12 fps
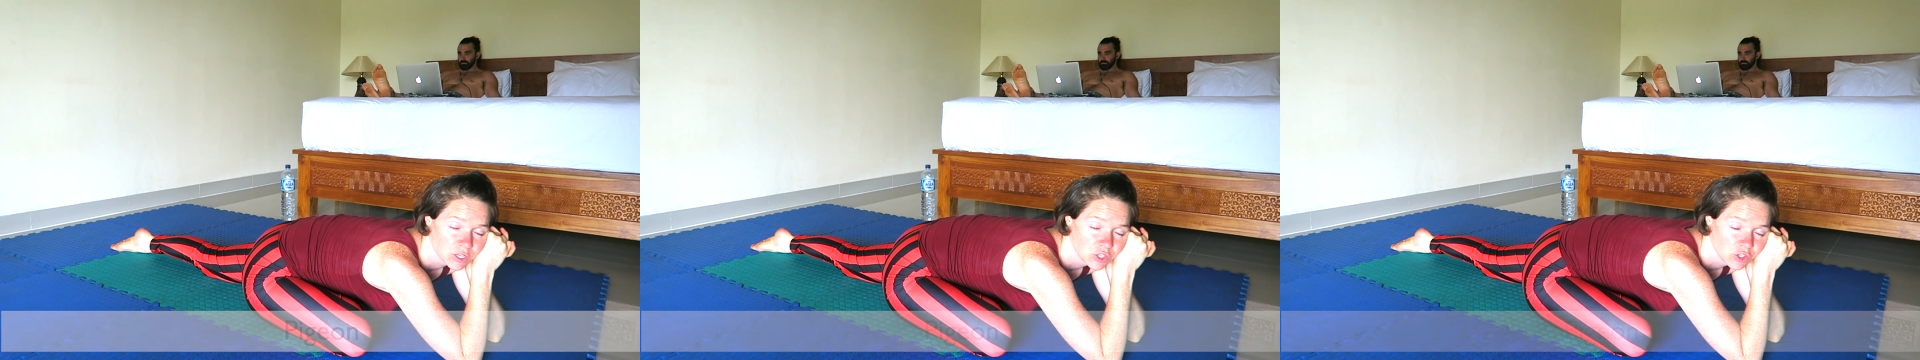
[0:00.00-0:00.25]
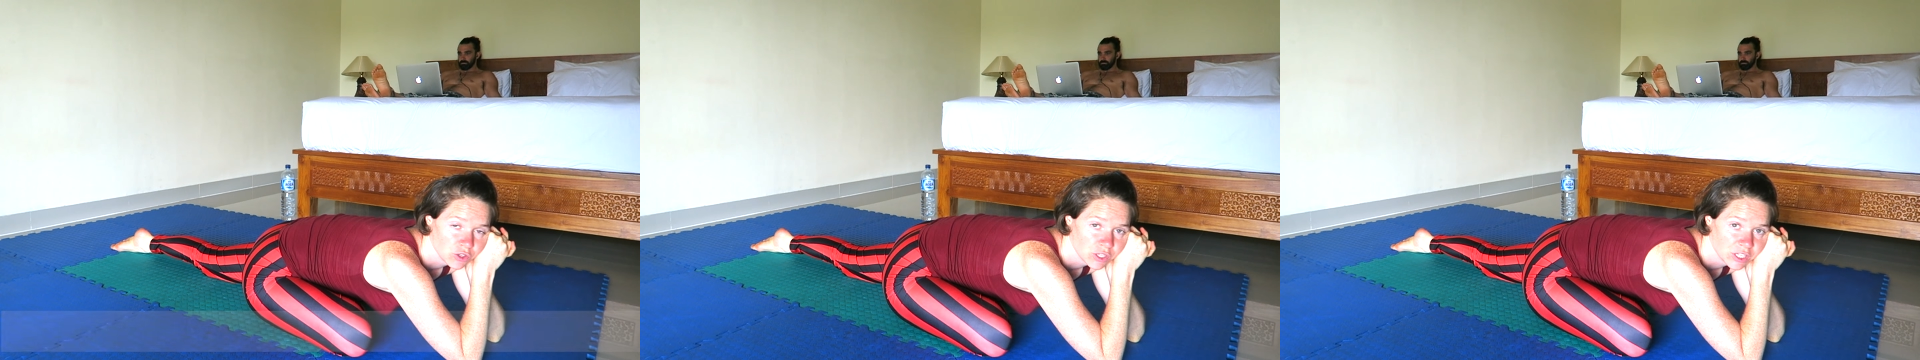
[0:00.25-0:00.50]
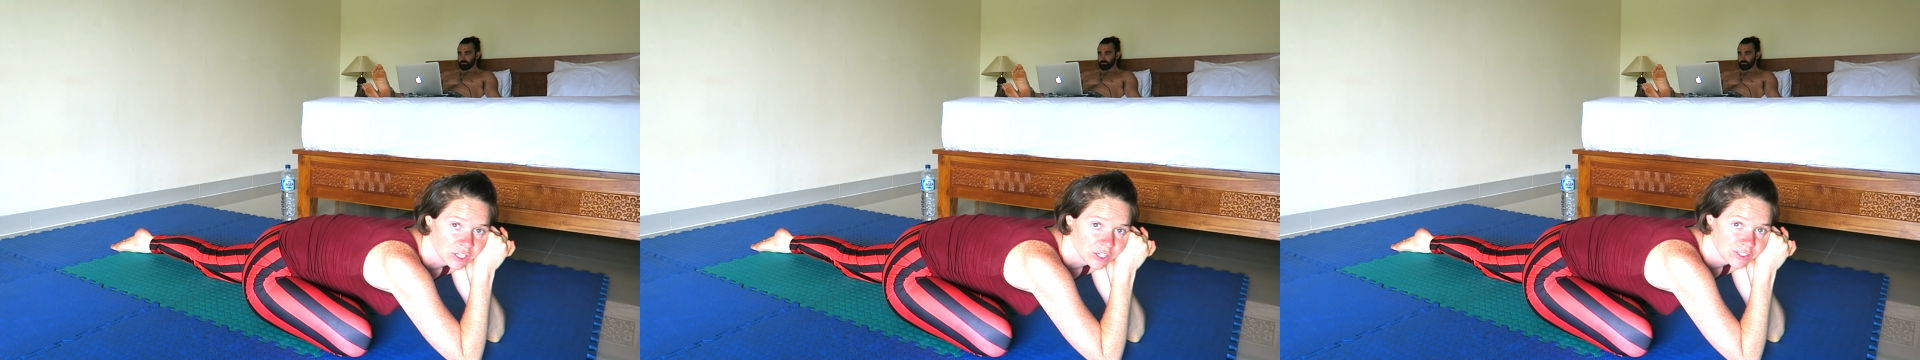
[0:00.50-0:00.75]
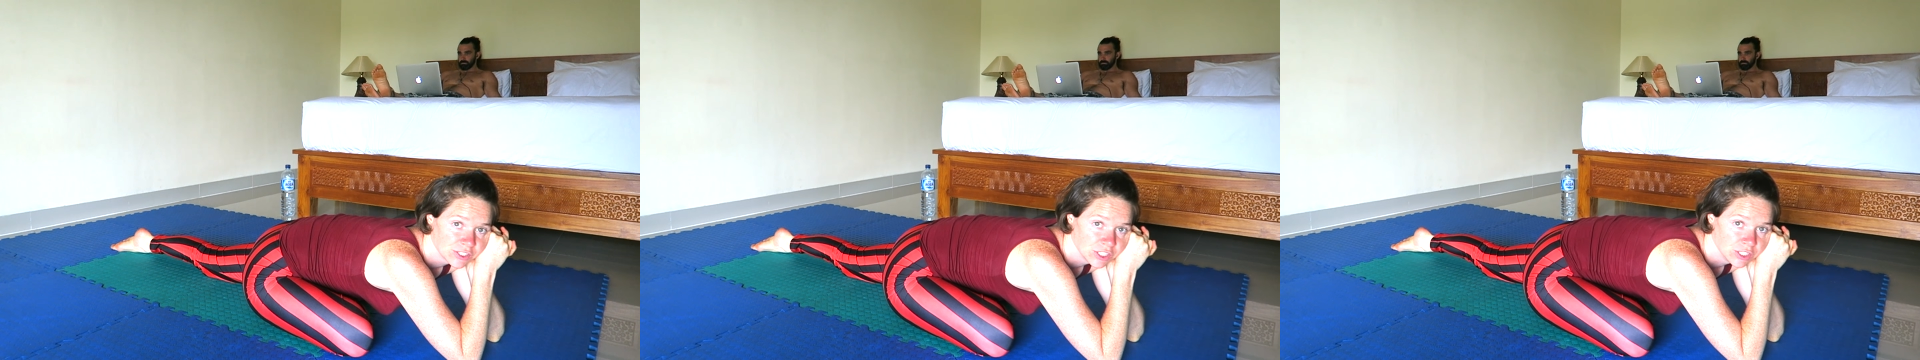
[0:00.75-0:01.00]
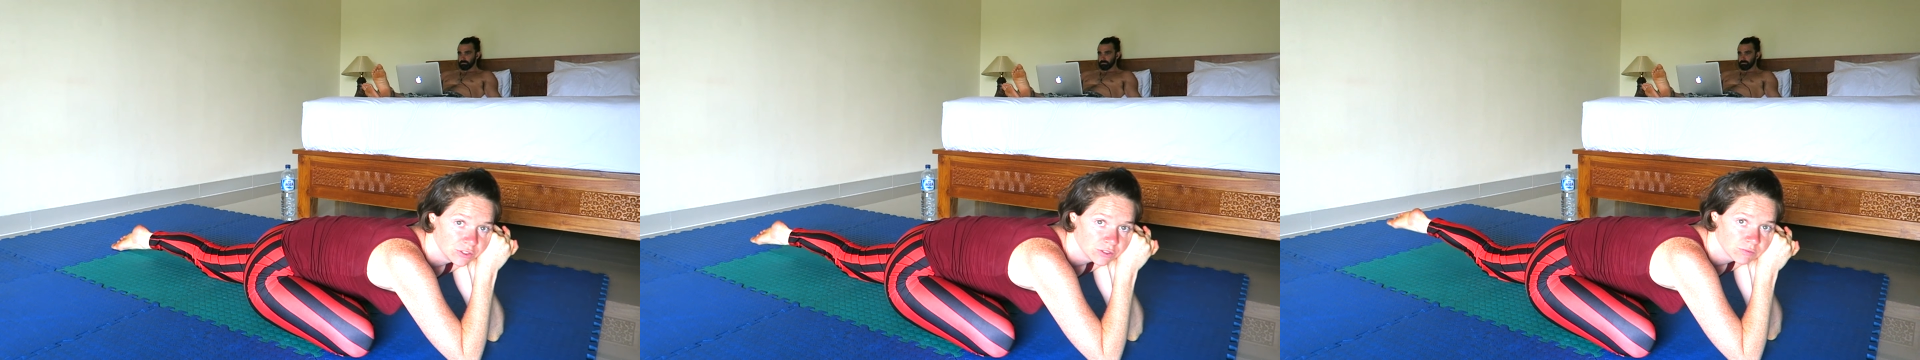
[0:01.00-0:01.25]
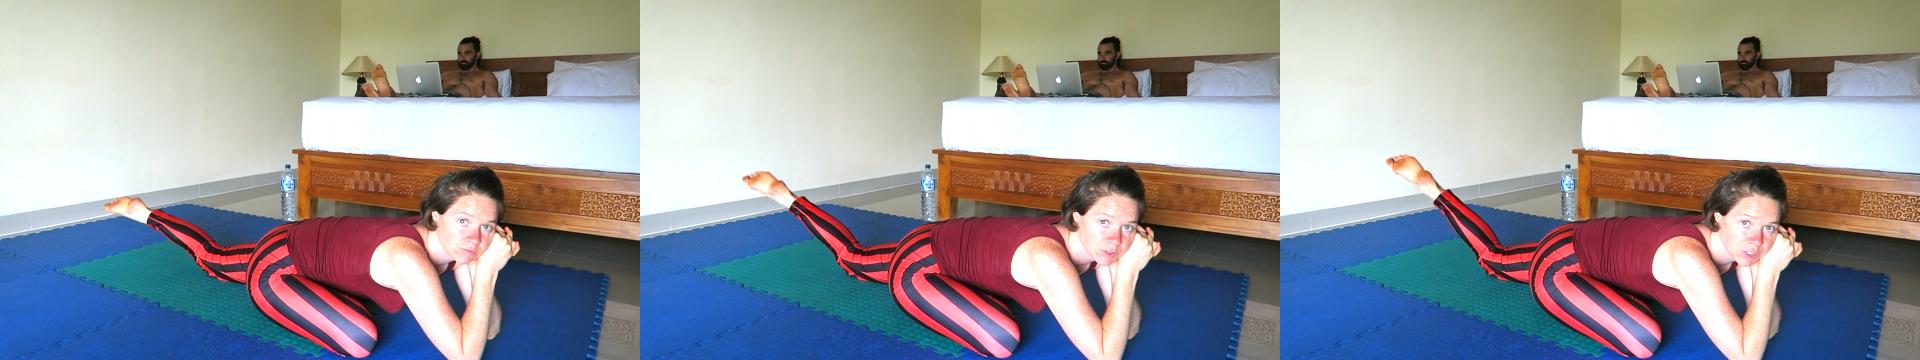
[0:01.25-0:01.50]
can do here too.
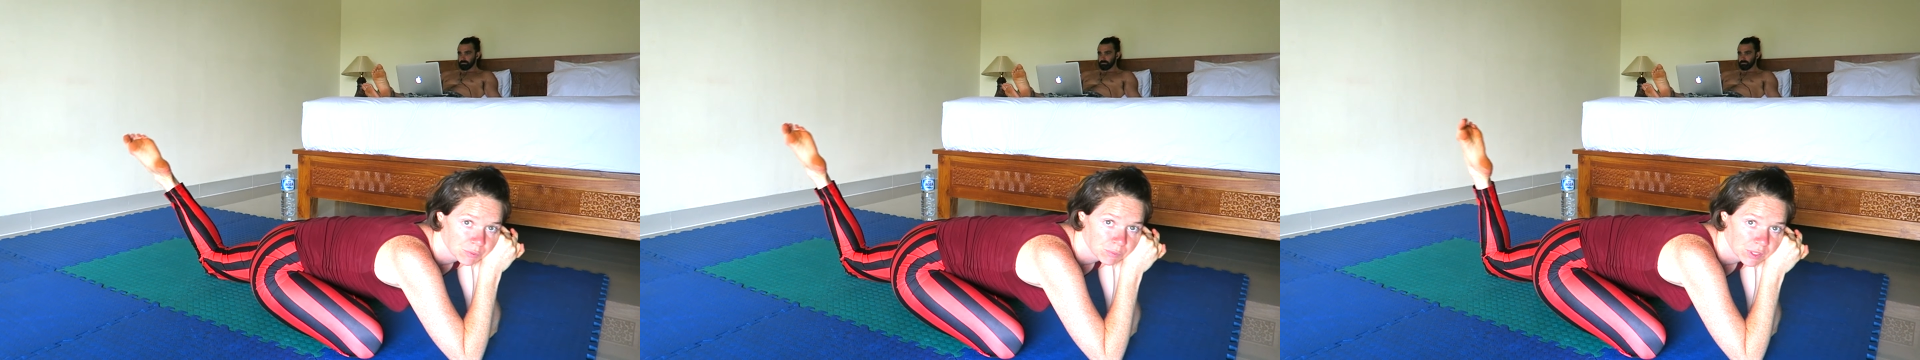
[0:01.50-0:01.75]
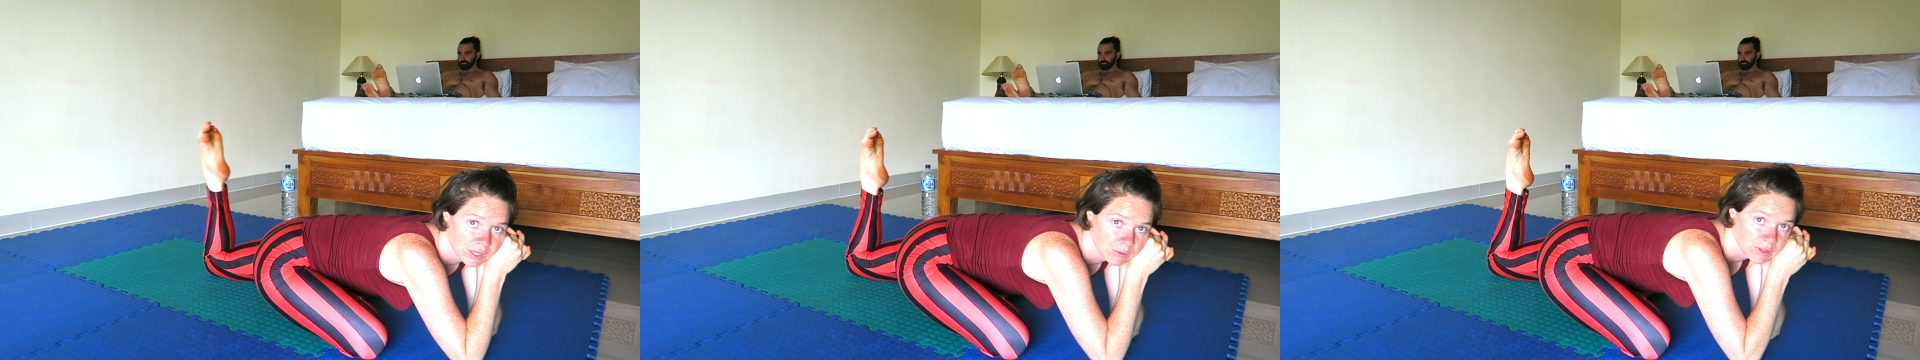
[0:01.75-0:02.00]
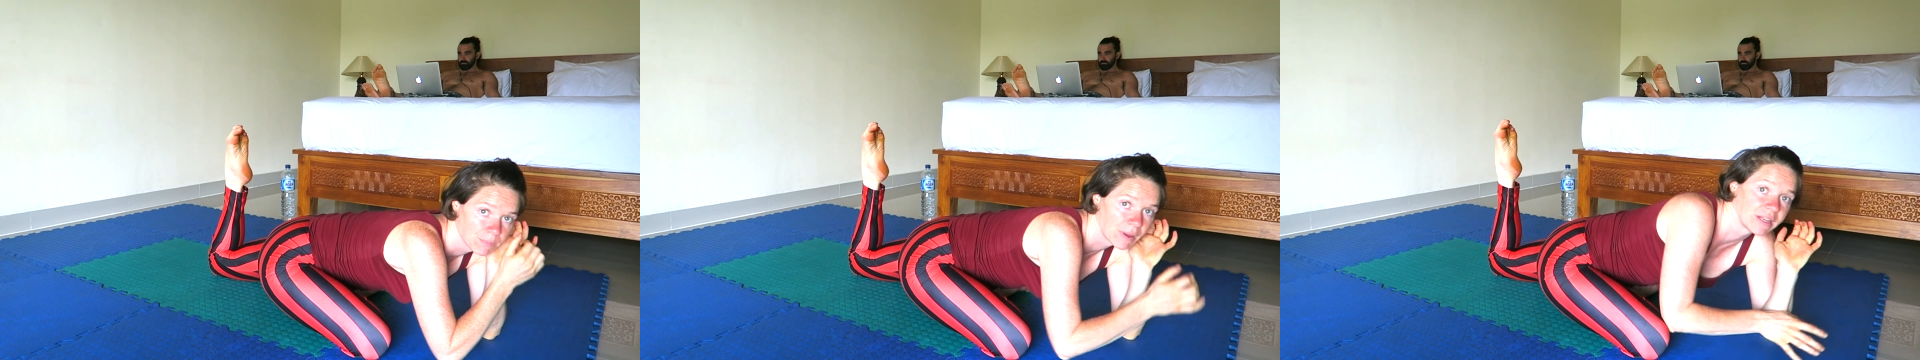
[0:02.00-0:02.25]
You can play with